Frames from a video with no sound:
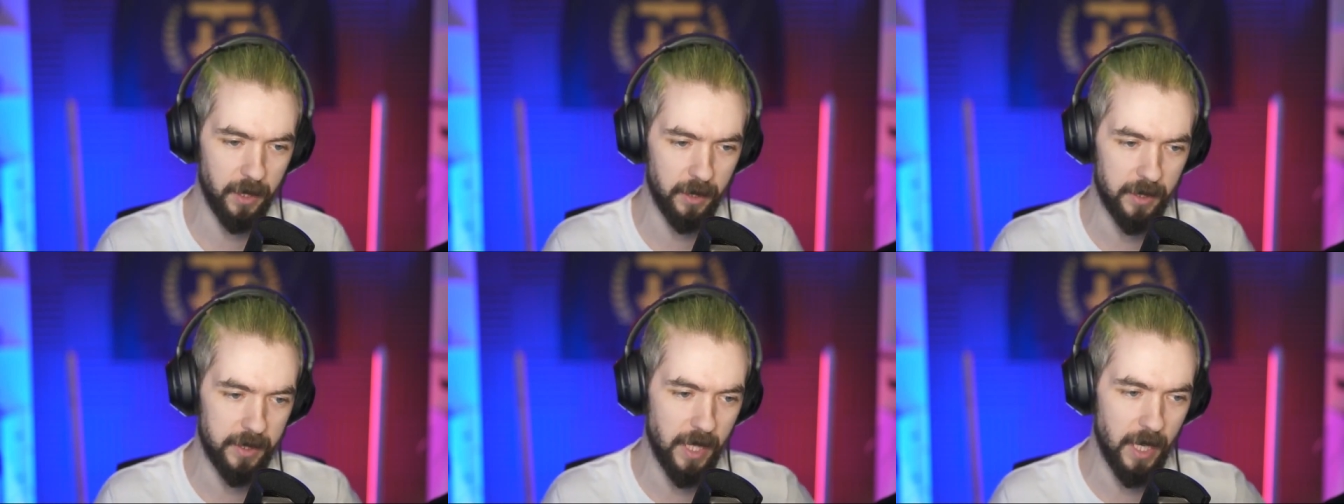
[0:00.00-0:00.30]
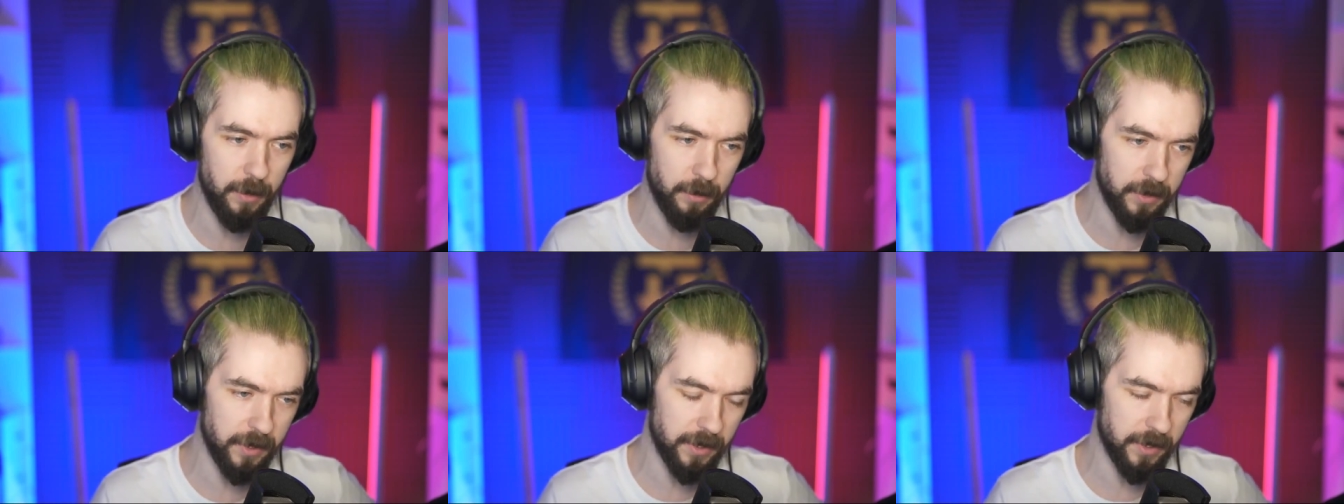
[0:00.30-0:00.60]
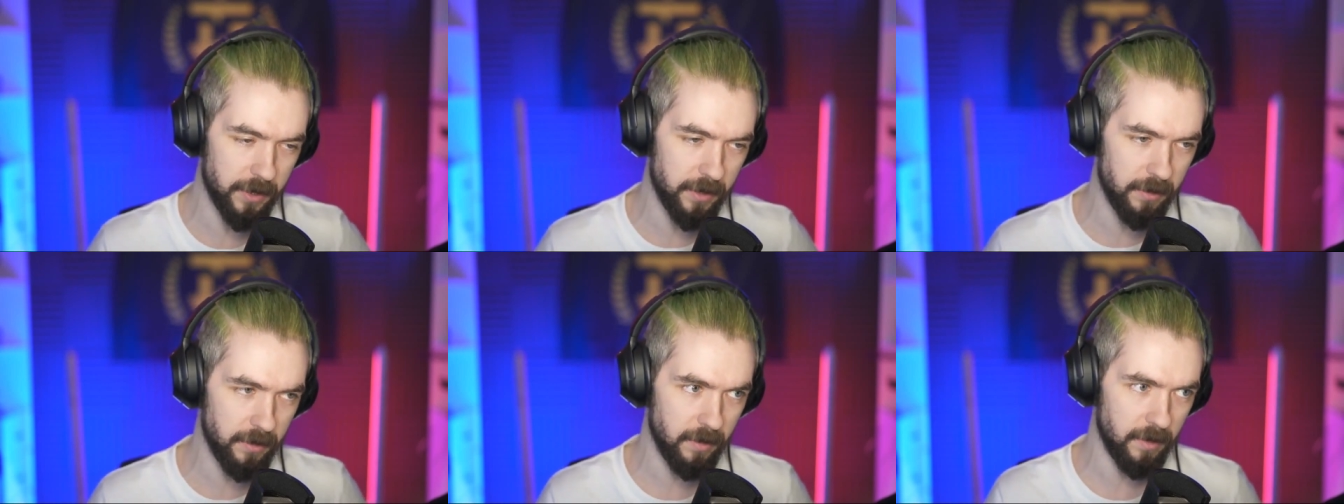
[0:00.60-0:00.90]
Because I
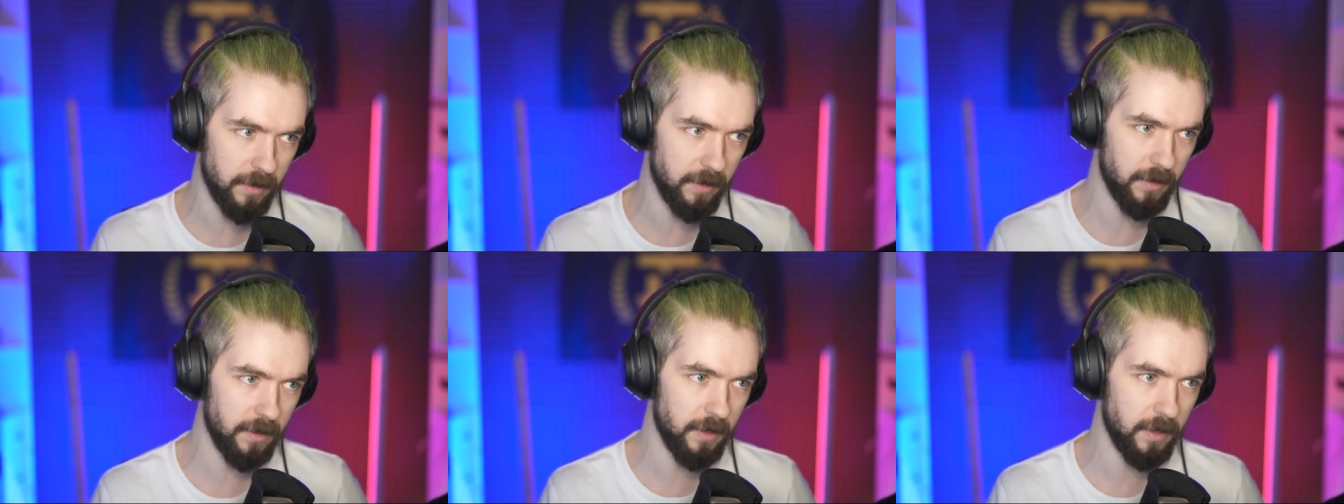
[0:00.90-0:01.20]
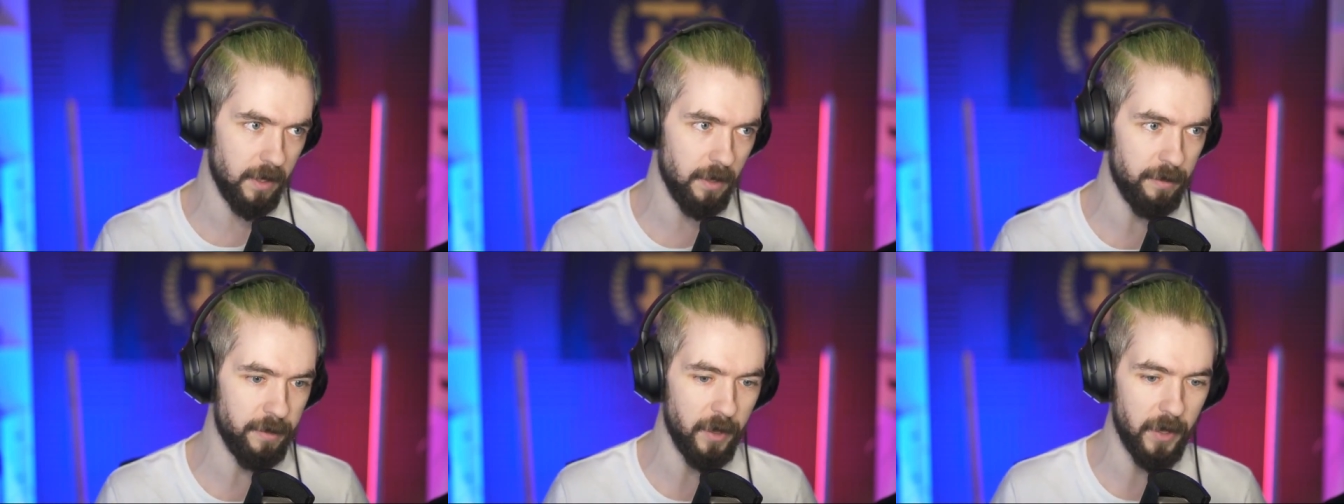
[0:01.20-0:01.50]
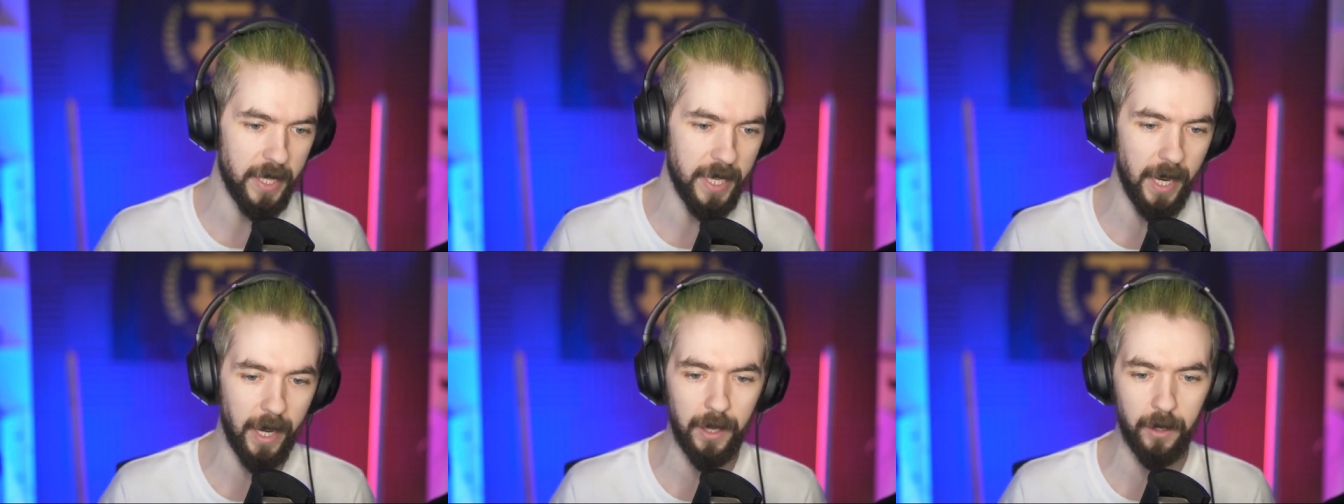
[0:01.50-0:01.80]
was a
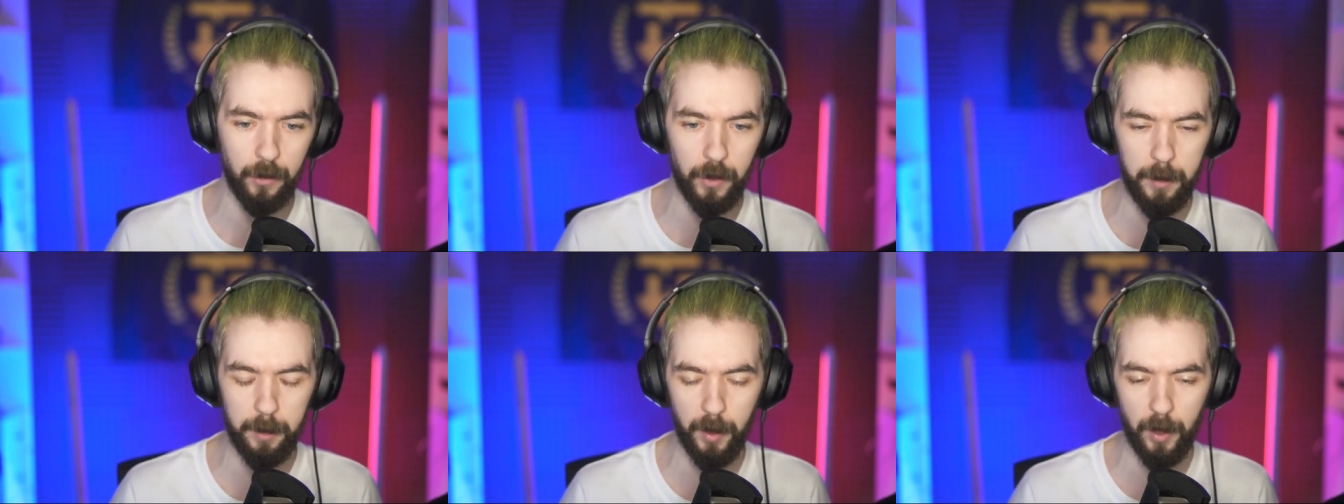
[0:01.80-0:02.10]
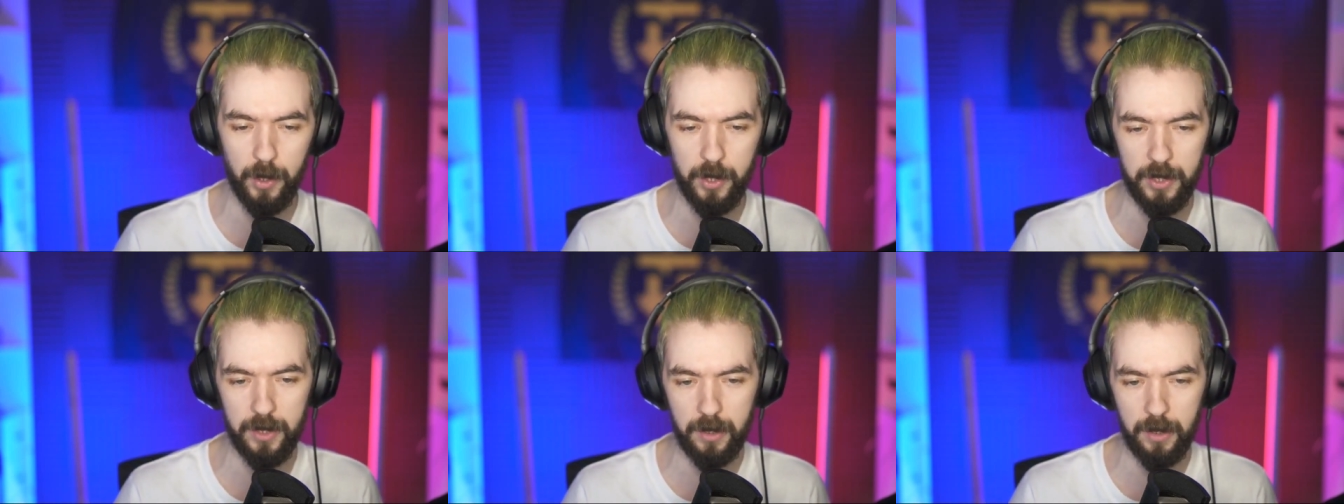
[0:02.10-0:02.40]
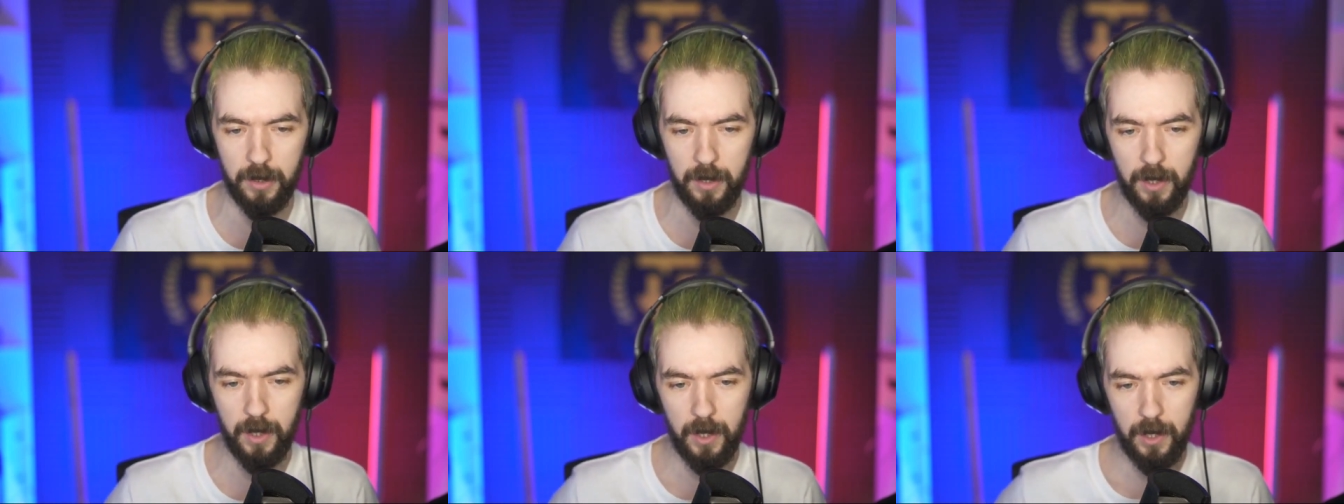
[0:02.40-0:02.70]
very angry
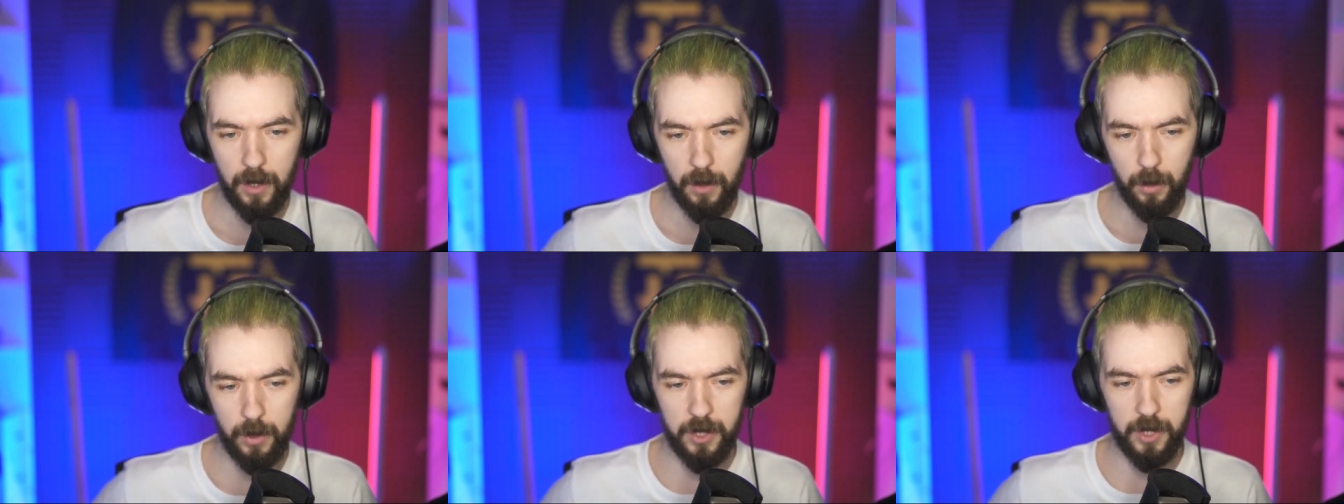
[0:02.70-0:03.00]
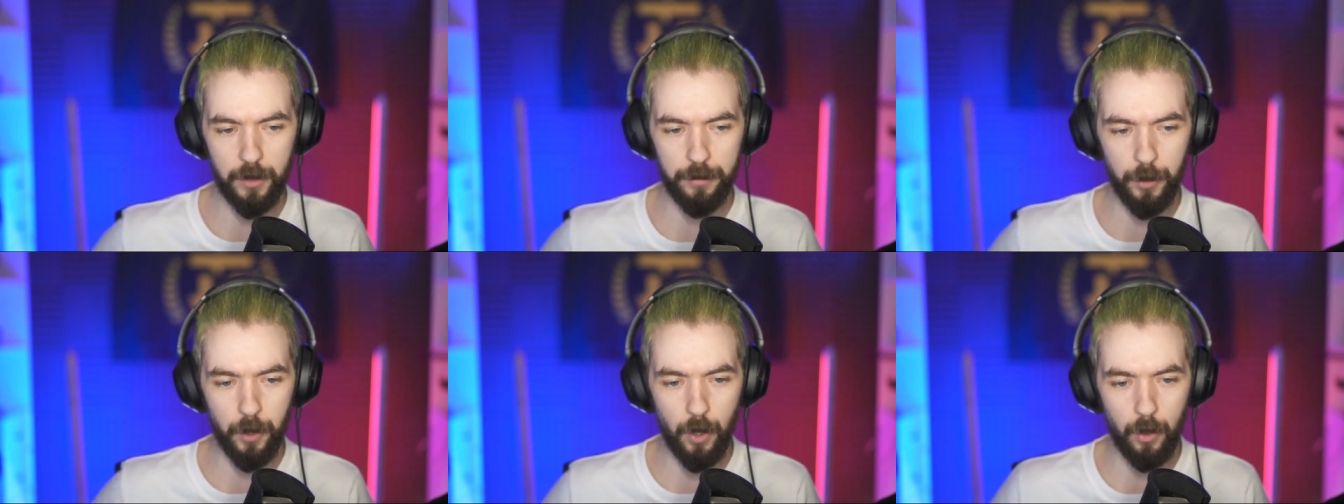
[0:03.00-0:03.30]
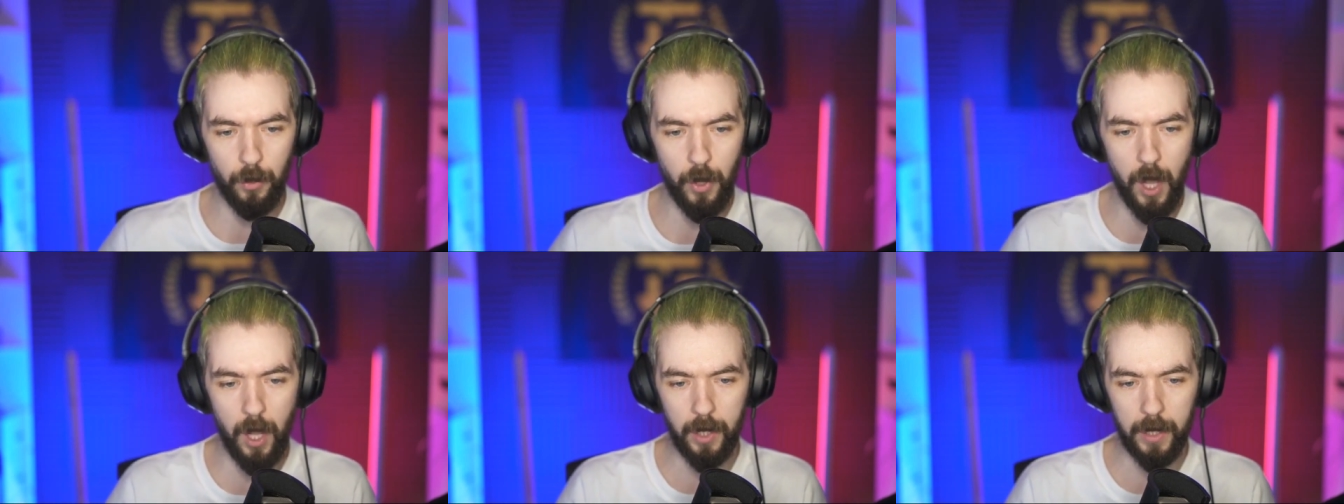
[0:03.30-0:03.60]
person when stuff would go
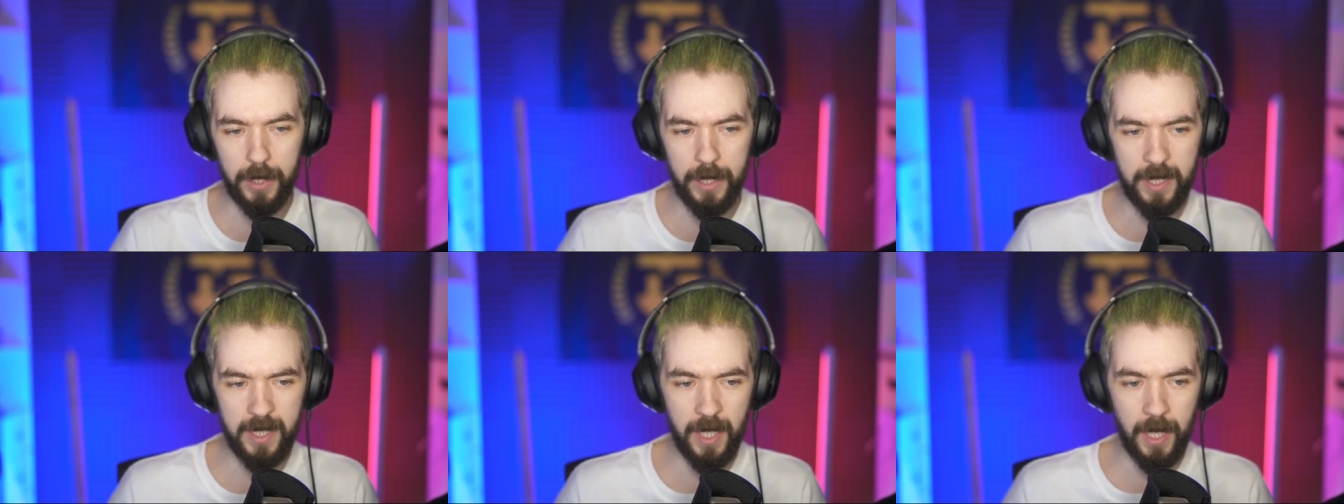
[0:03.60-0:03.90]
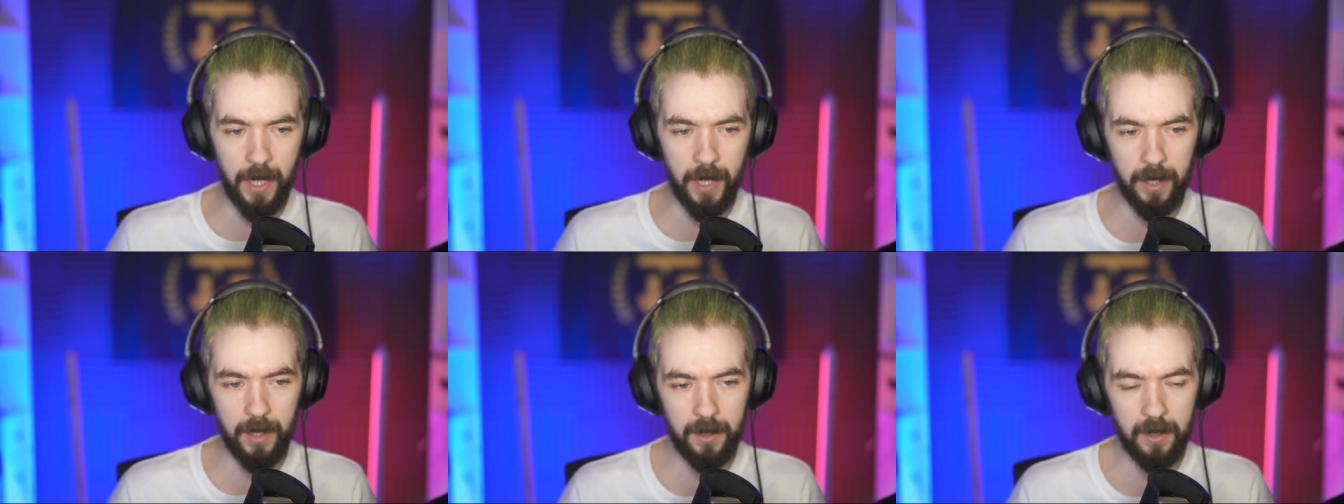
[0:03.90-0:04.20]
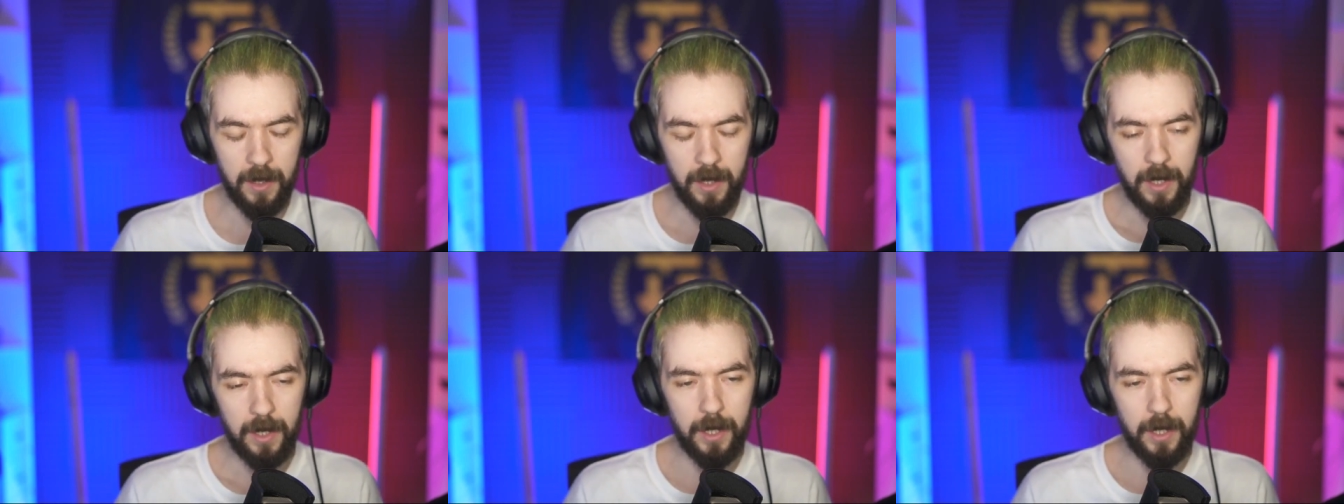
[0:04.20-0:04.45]
wrong in a day.